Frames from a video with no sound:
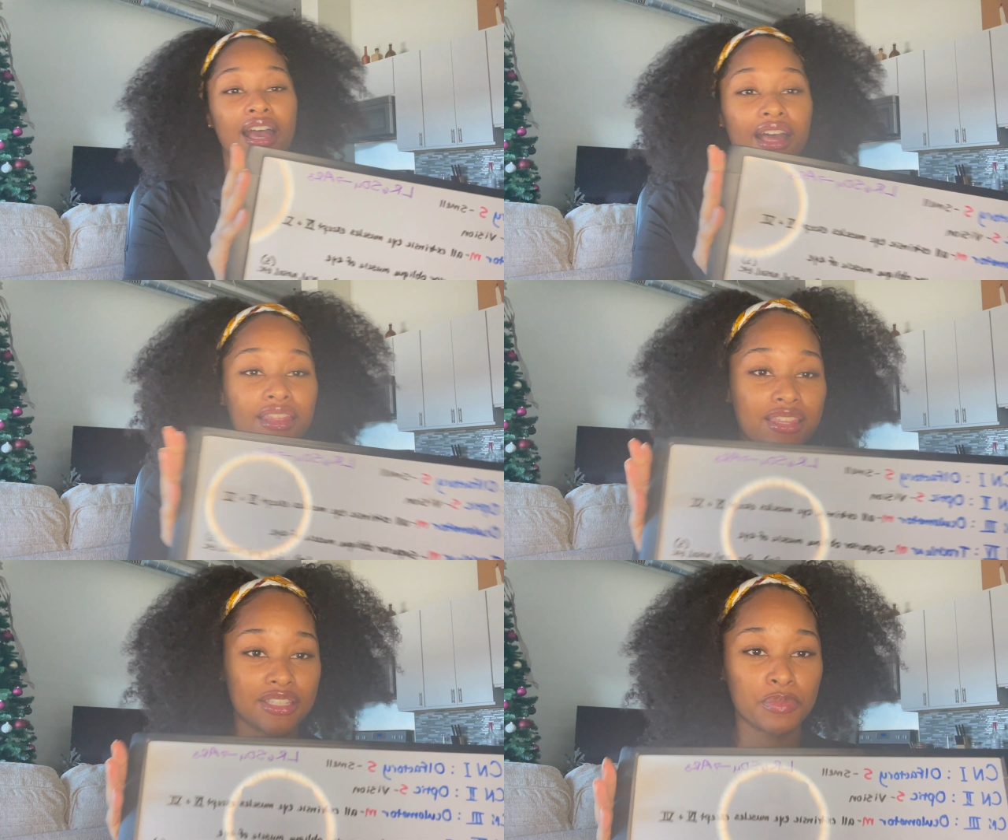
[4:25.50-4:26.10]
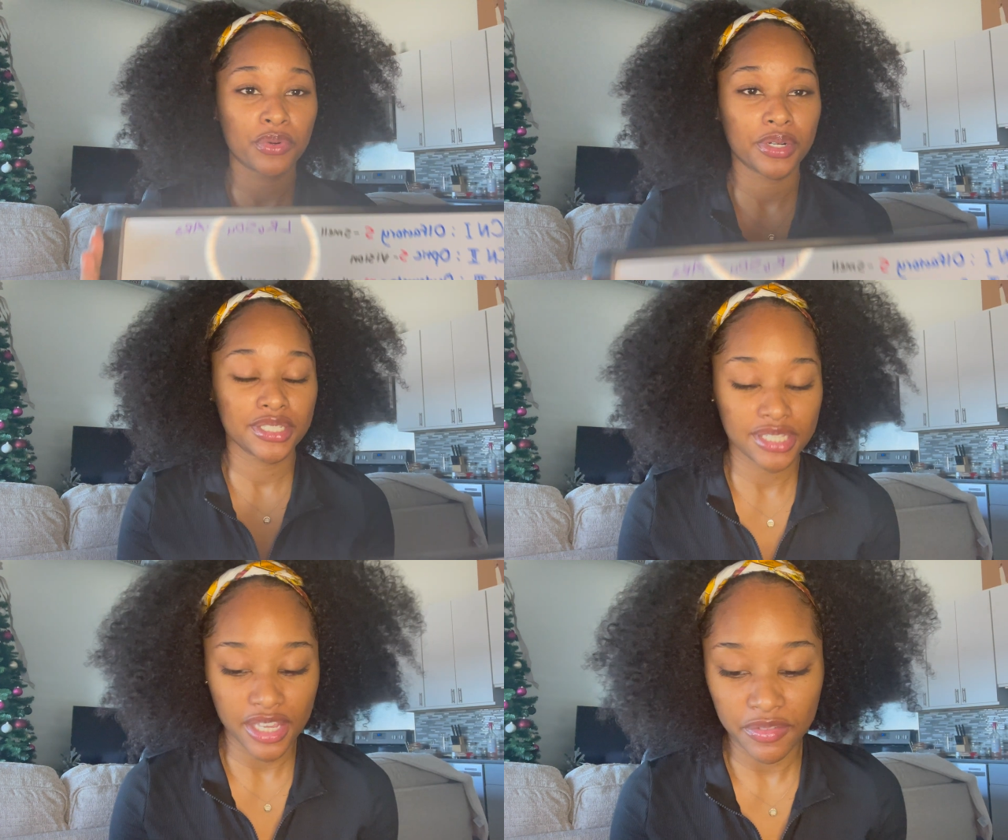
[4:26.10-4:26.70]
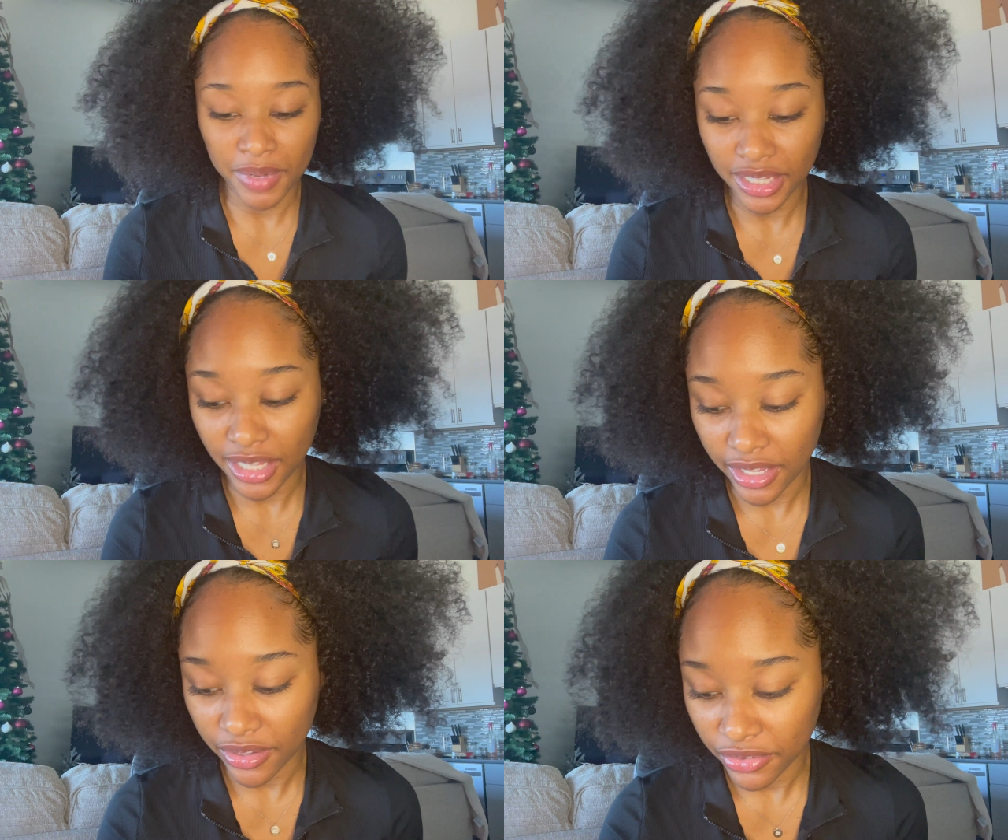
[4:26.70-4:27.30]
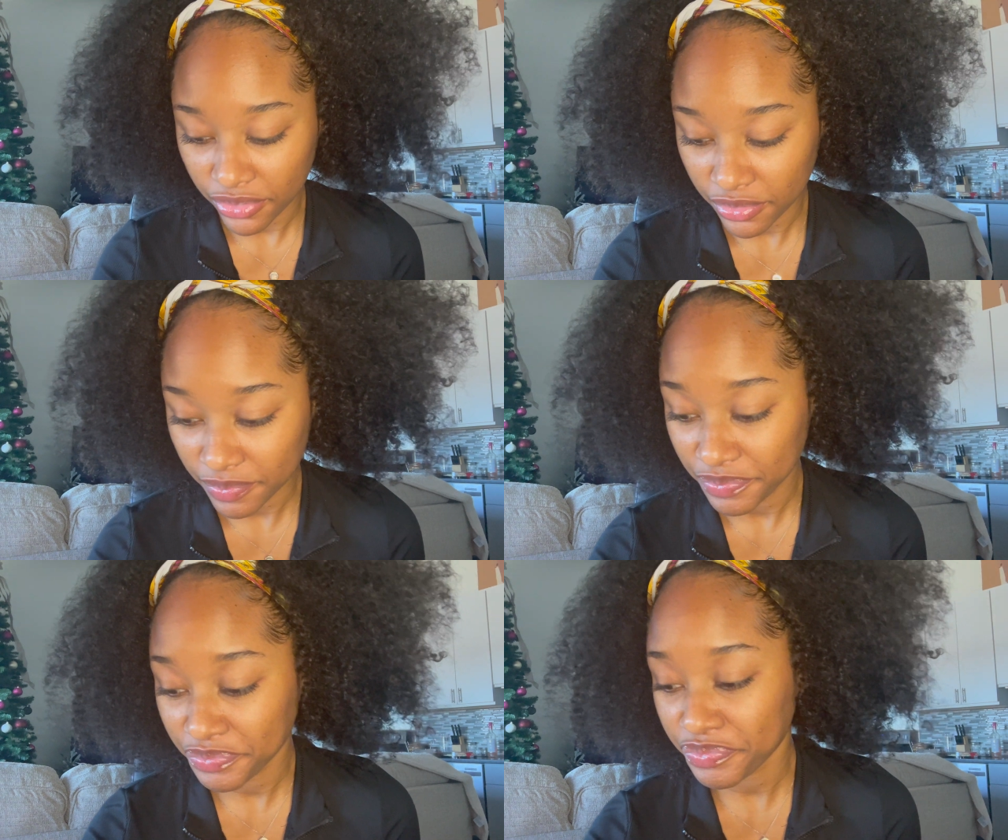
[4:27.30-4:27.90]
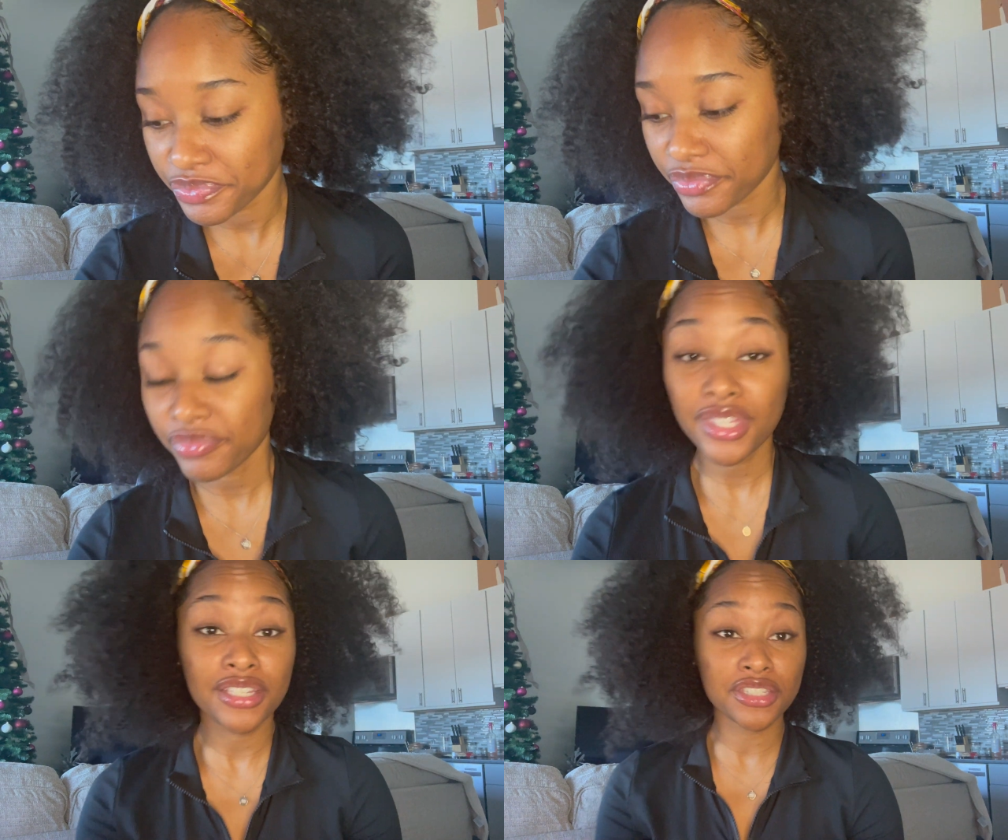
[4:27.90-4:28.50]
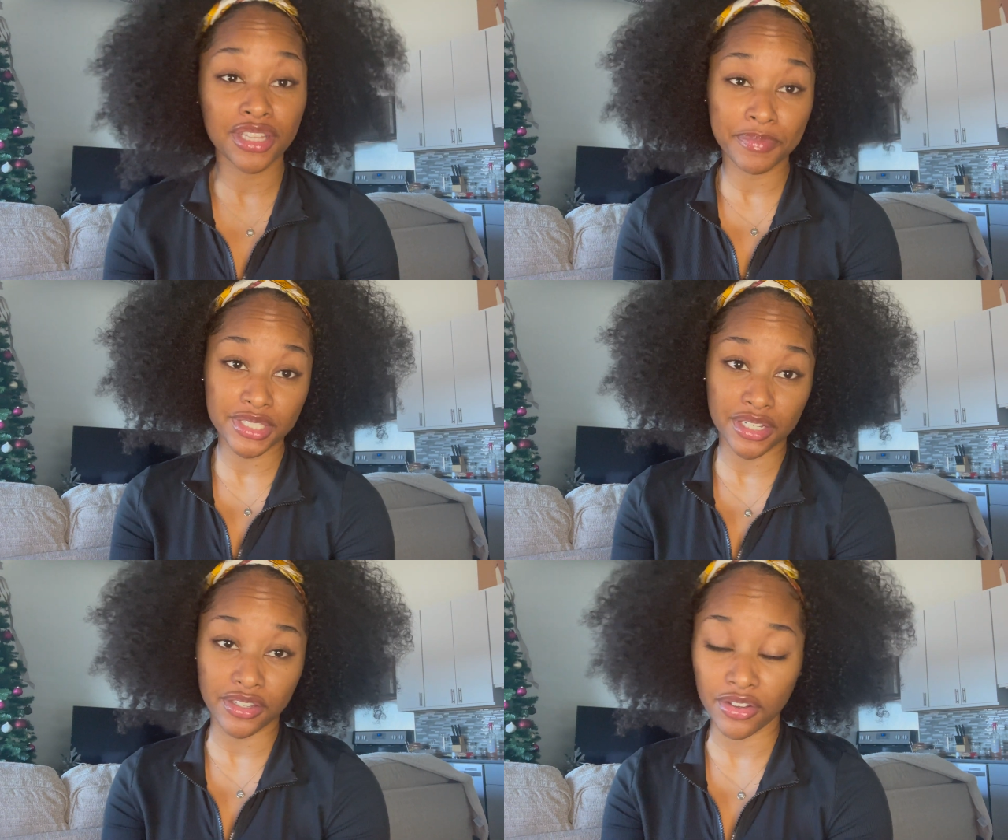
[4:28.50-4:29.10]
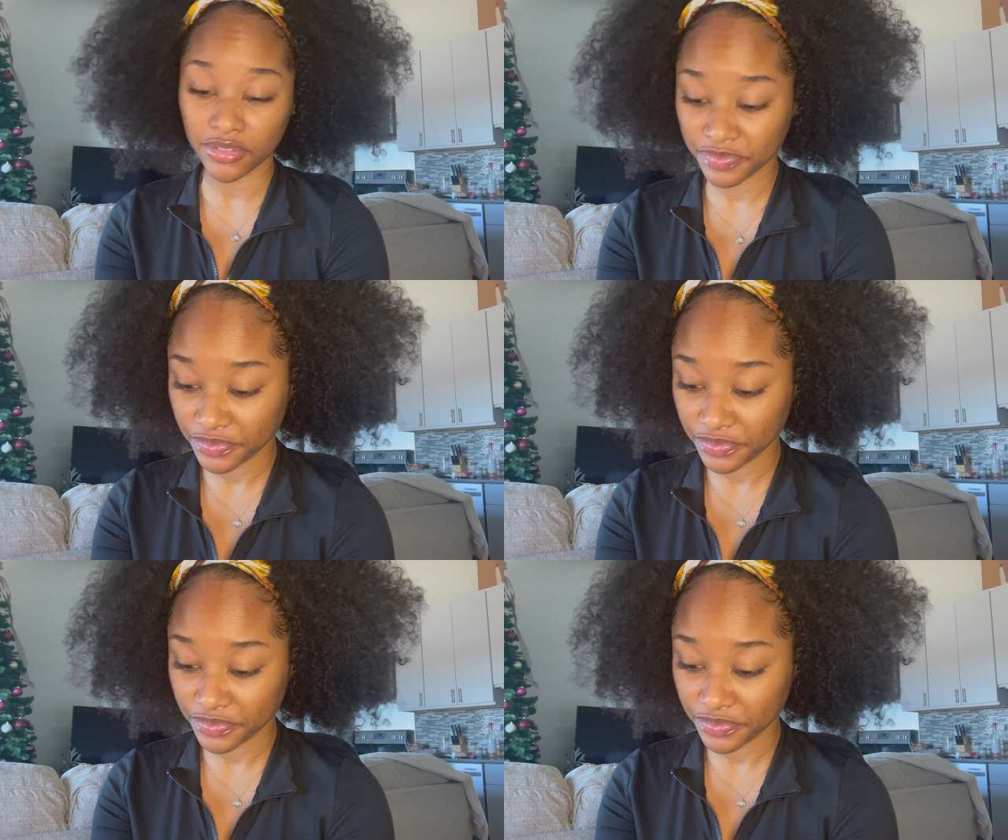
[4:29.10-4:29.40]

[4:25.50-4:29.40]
This board saved my life. So let me tell y'all,